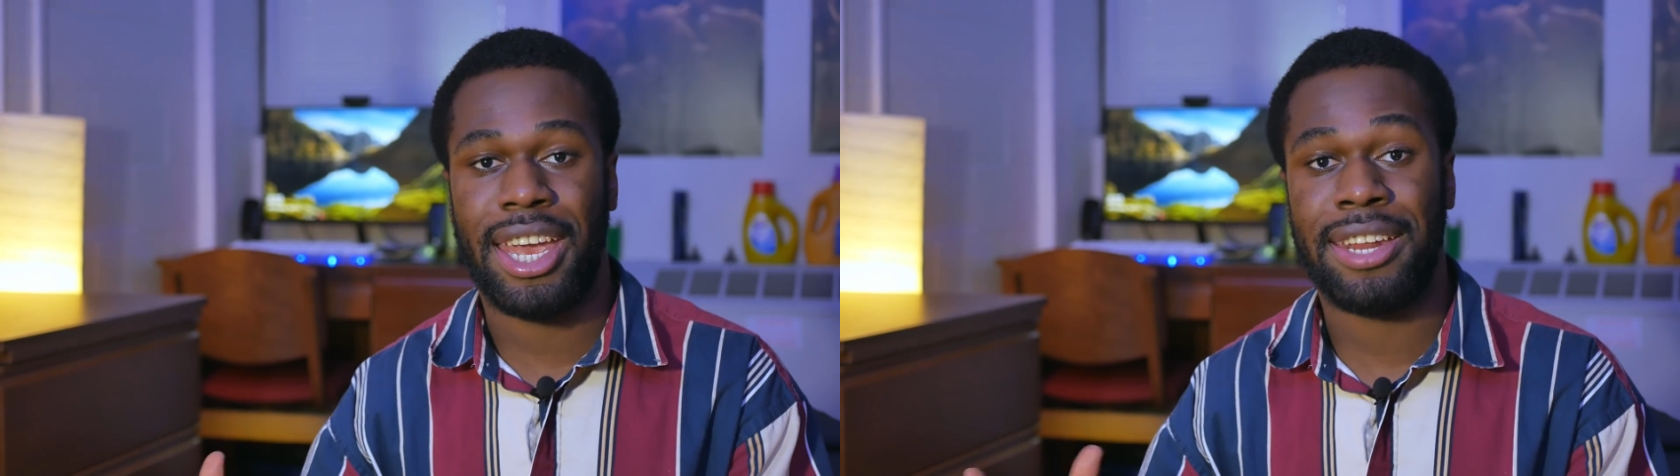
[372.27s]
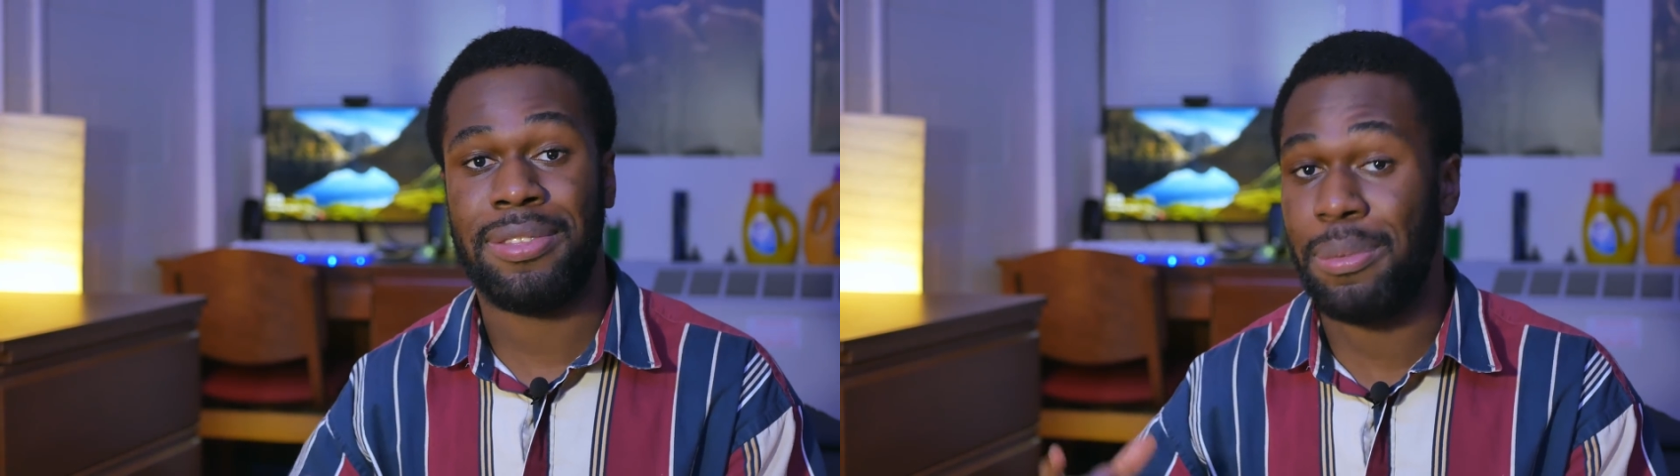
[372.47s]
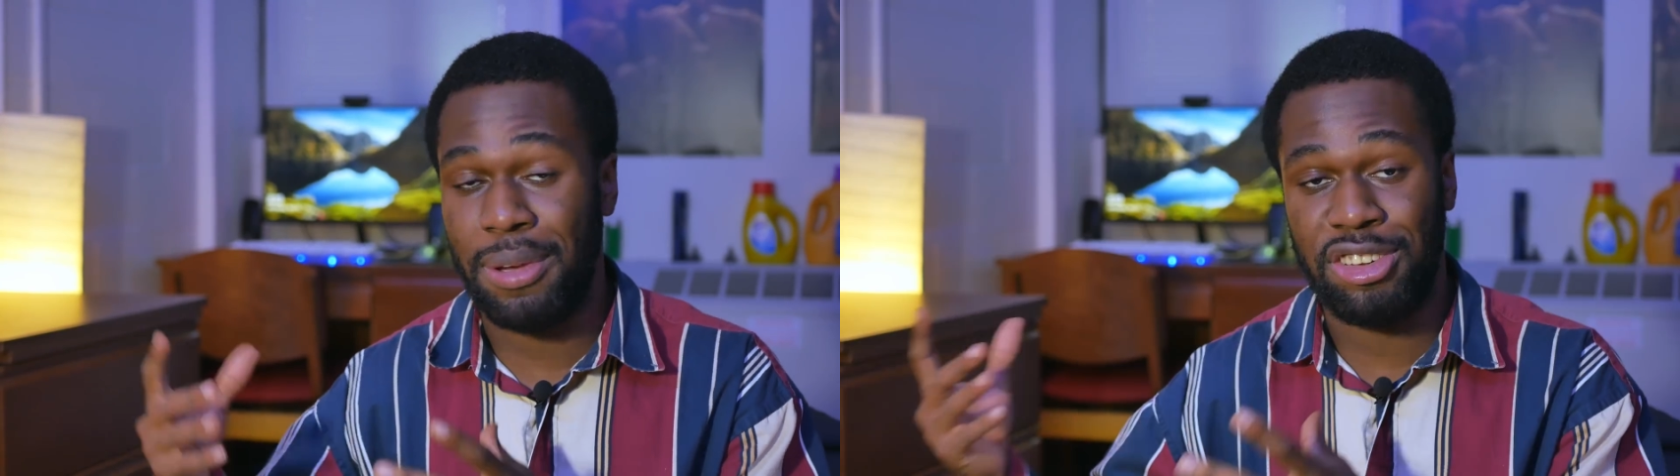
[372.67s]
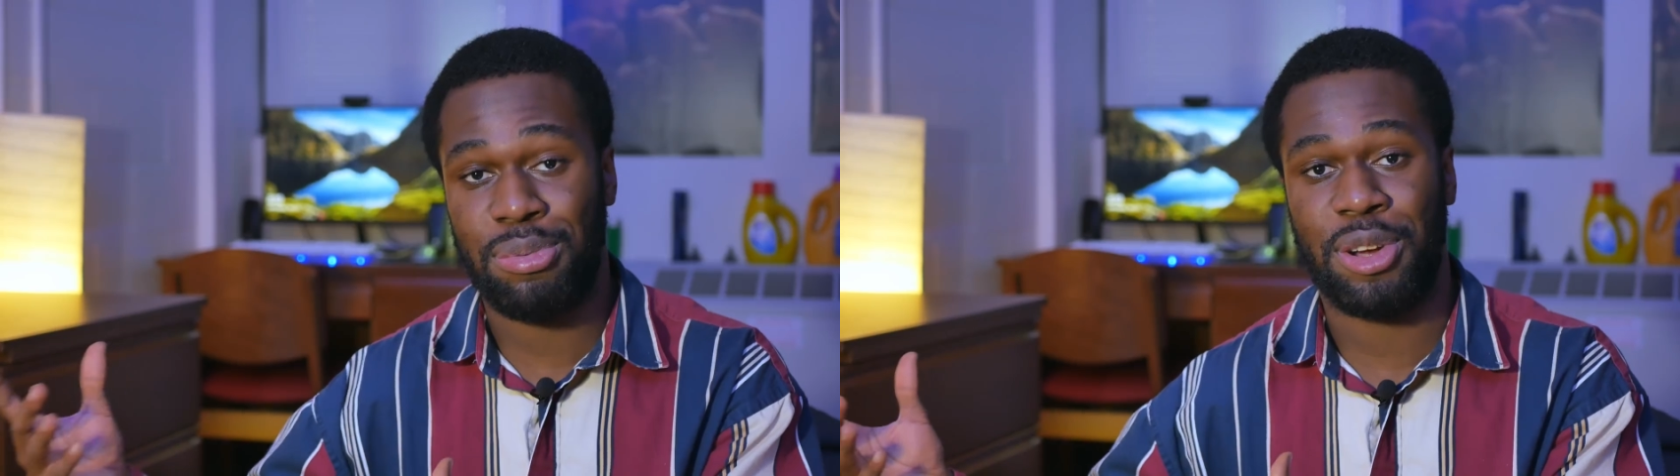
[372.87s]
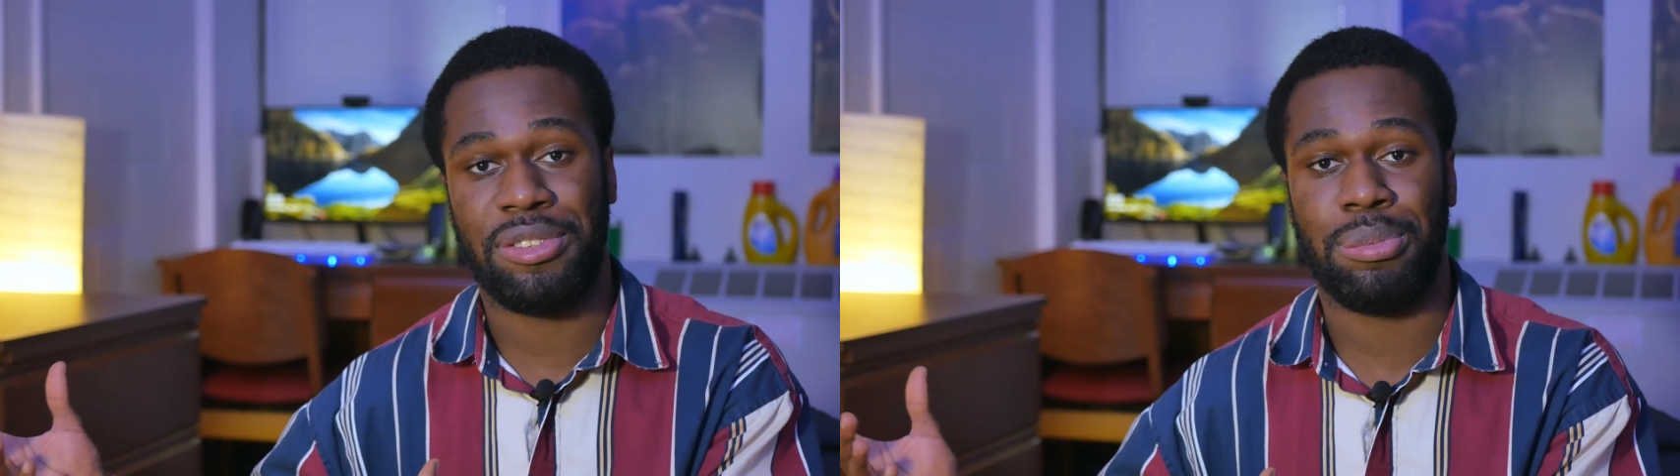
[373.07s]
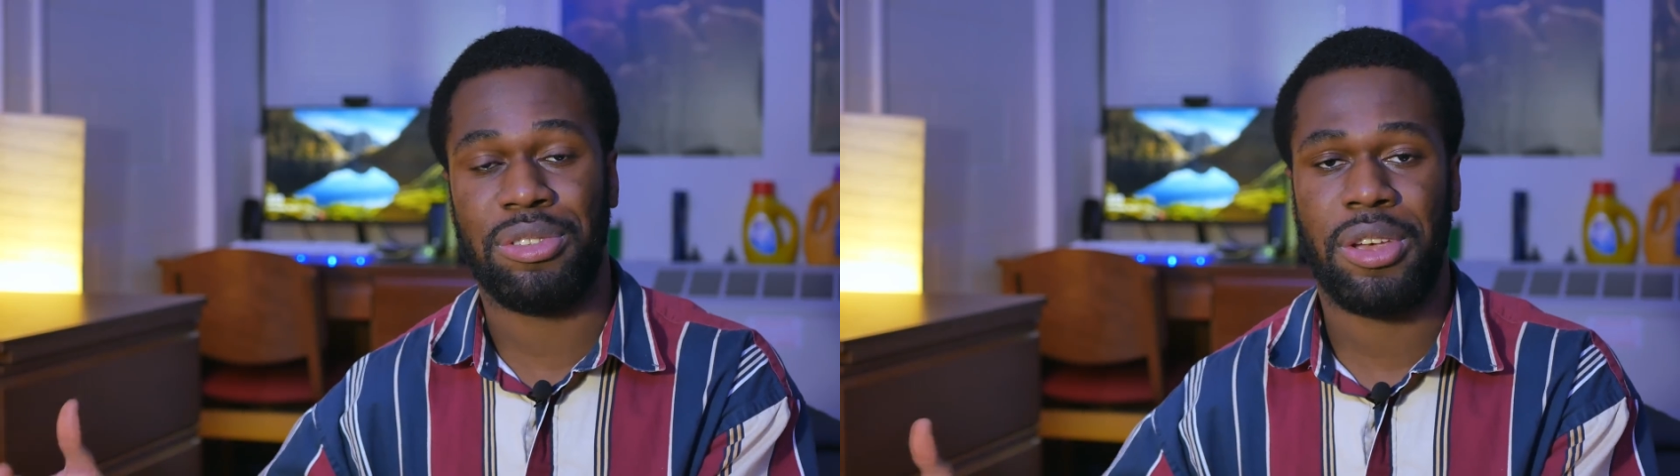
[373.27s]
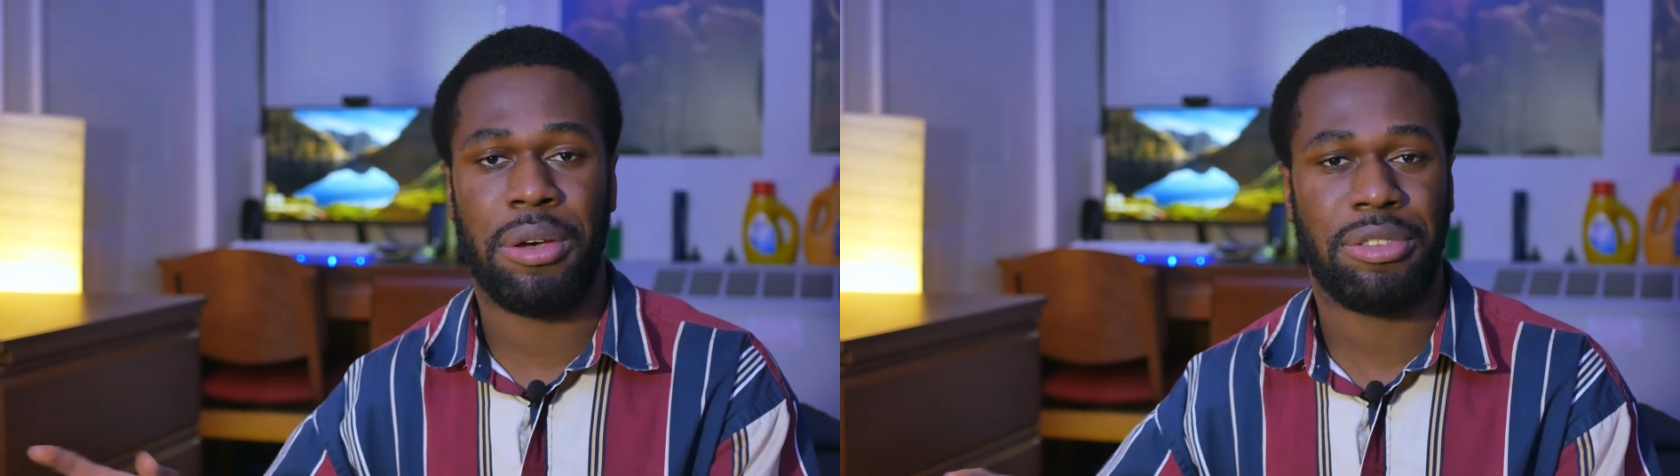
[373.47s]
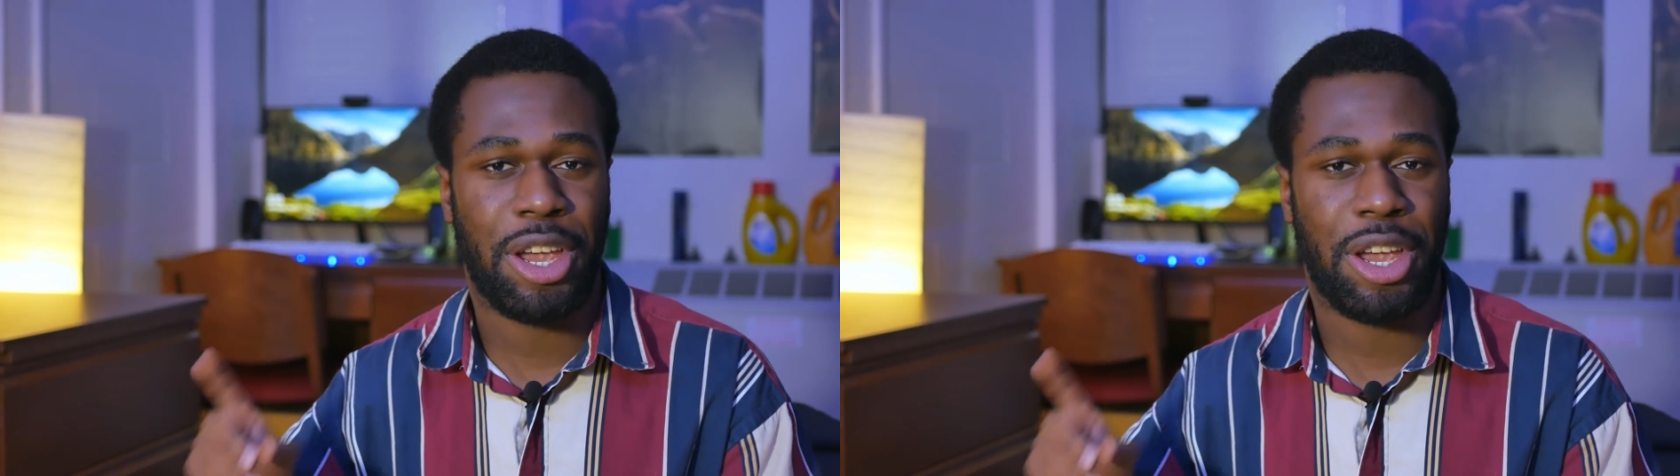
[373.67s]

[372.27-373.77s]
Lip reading: and the benchmarks themselves,